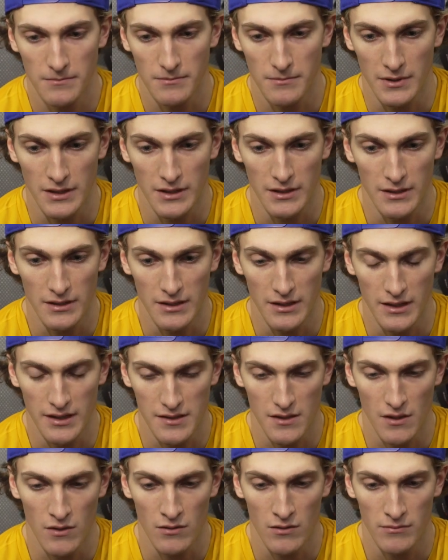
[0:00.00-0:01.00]
it
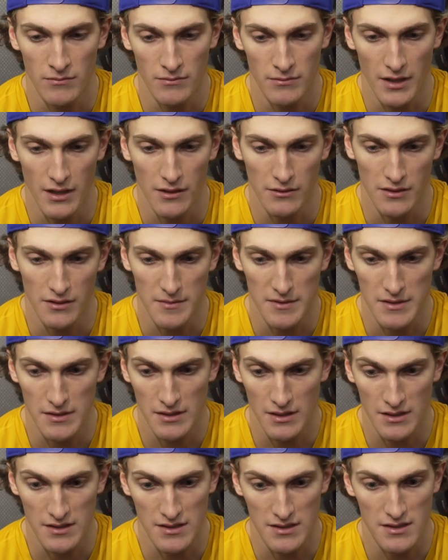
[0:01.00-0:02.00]
hits home, not only
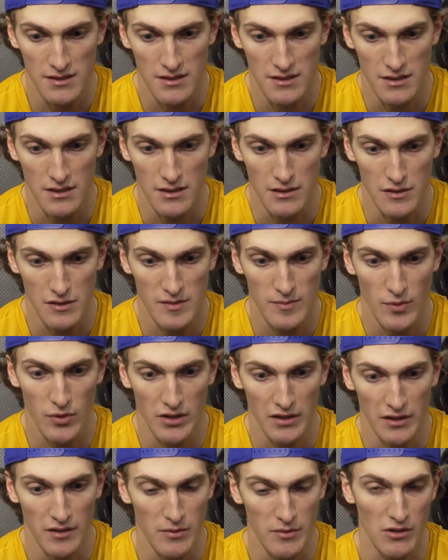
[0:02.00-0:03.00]
because it's a
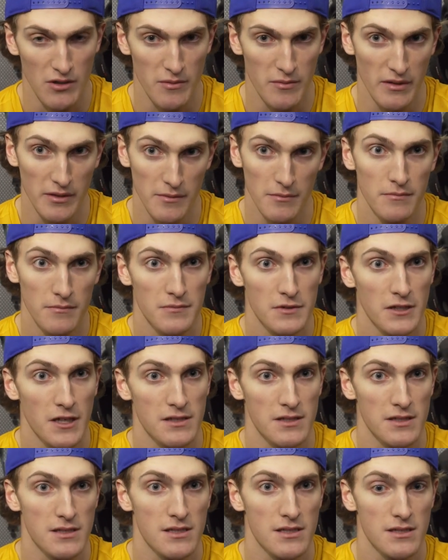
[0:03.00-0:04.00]
sporting community, but
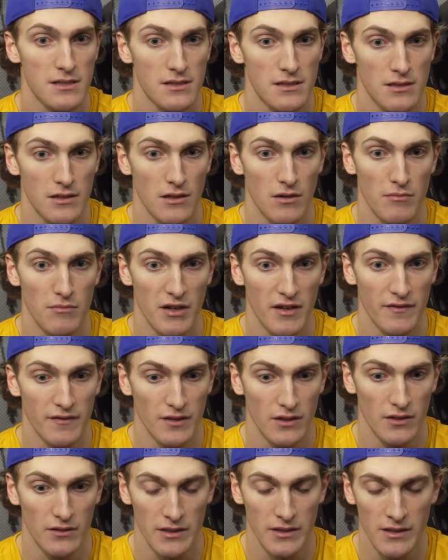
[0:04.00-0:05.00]
because it's, you know,
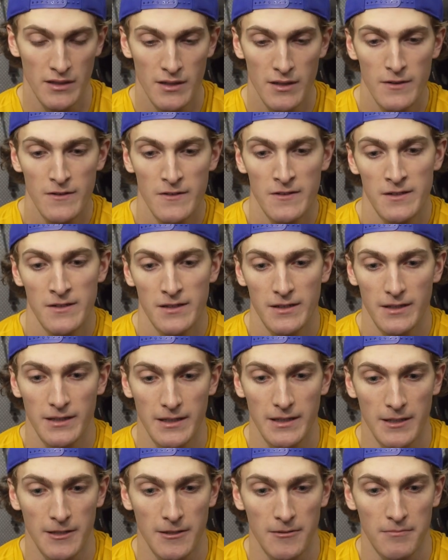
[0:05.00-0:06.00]
Buffalo.
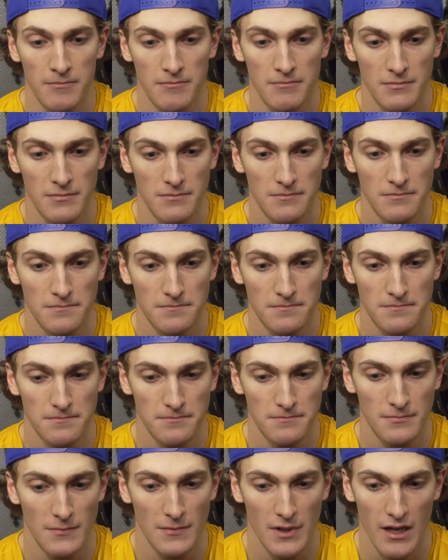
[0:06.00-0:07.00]
And,
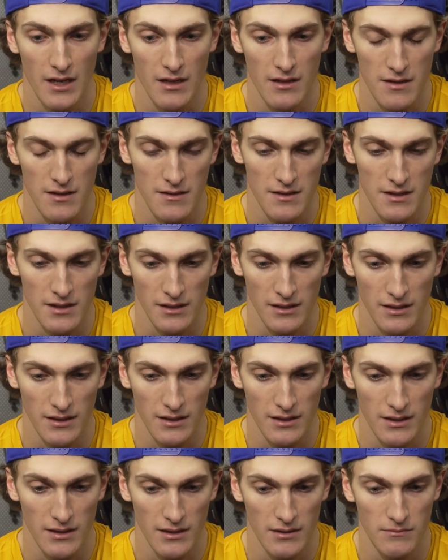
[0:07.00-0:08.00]
yeah, I think
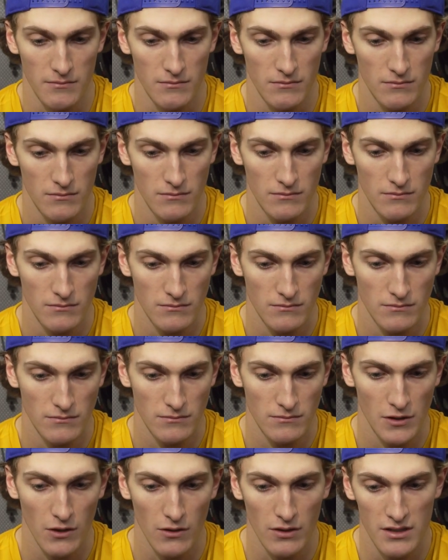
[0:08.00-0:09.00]

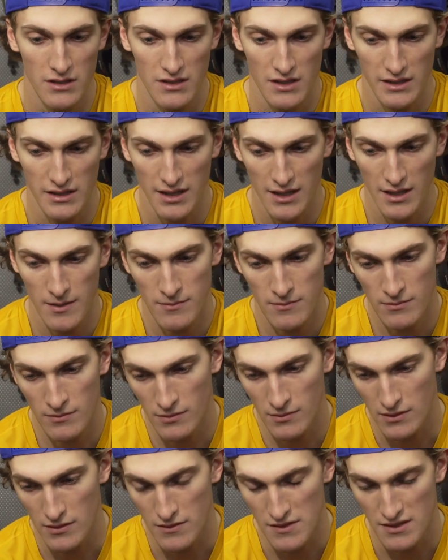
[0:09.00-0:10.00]
going into that game,
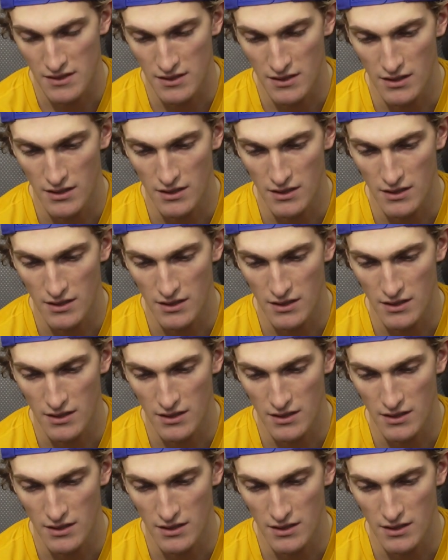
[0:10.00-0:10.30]
it